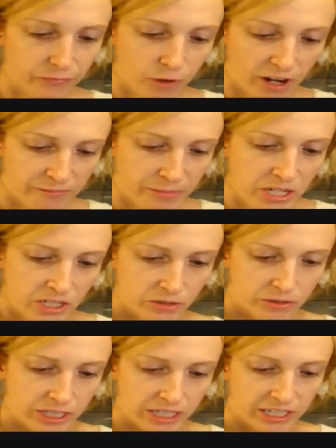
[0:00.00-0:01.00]
what I've been
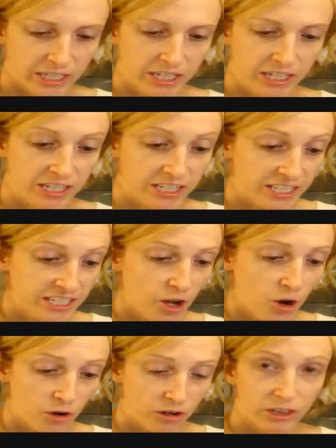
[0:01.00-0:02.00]
using is,
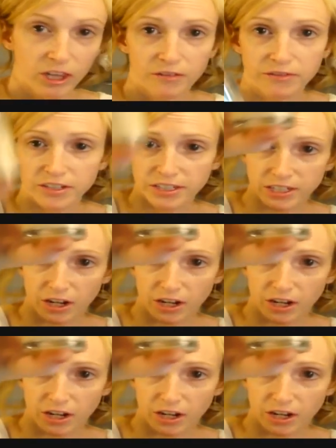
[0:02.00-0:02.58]
oh, love this